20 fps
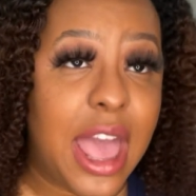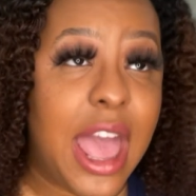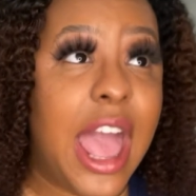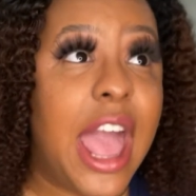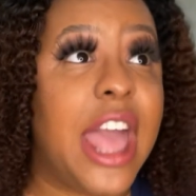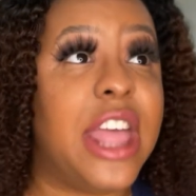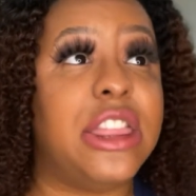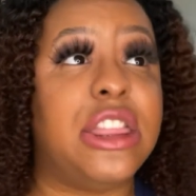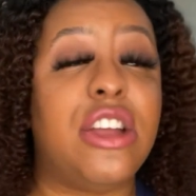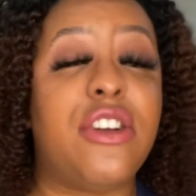
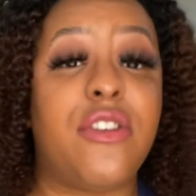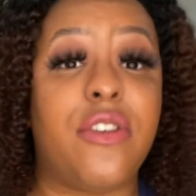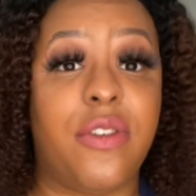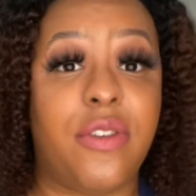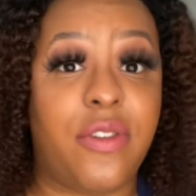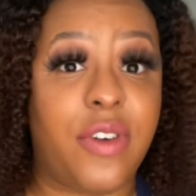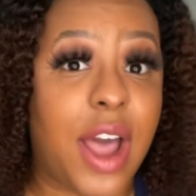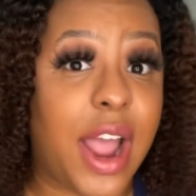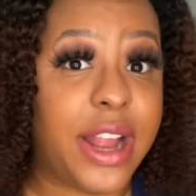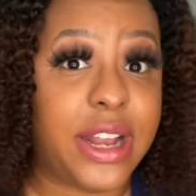and they're
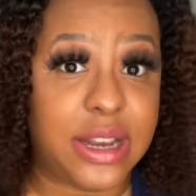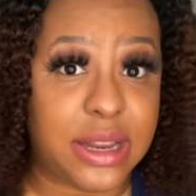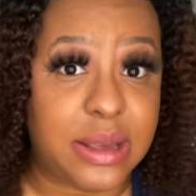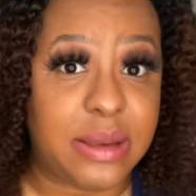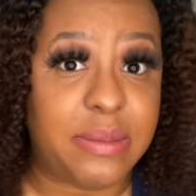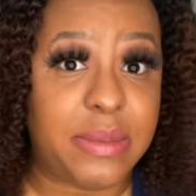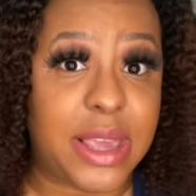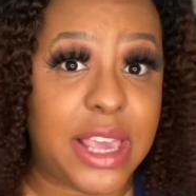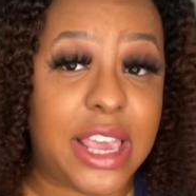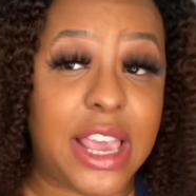finding
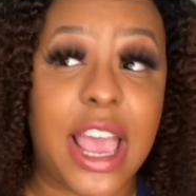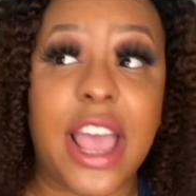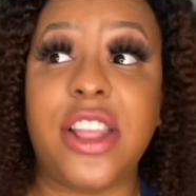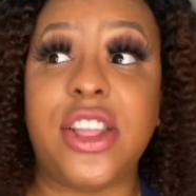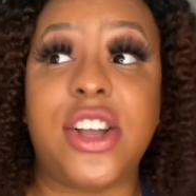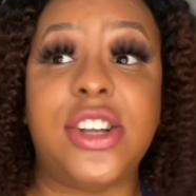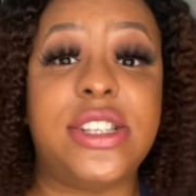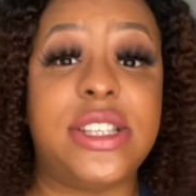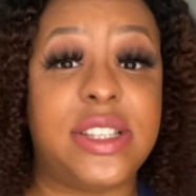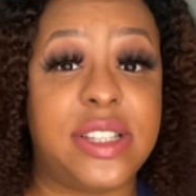me and
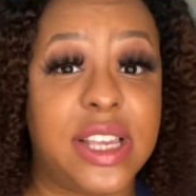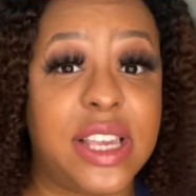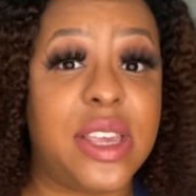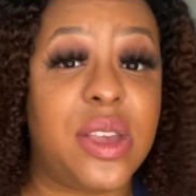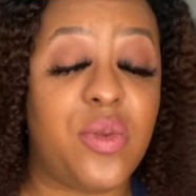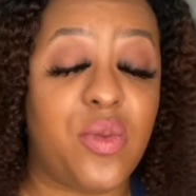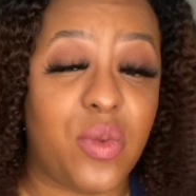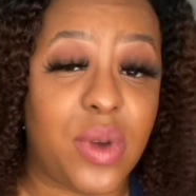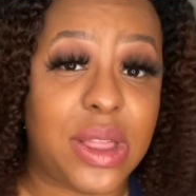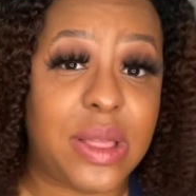they're
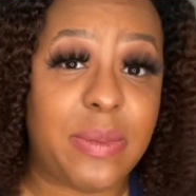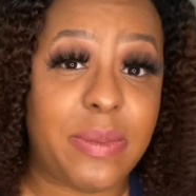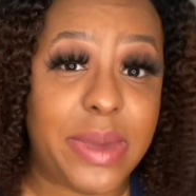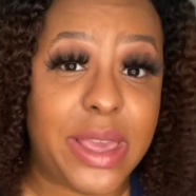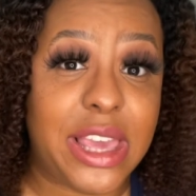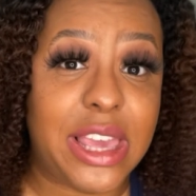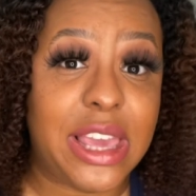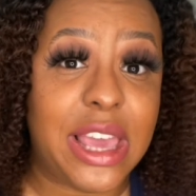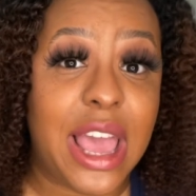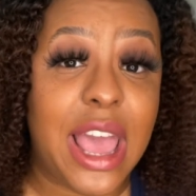sticking with
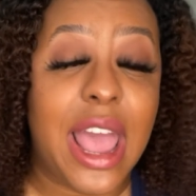me,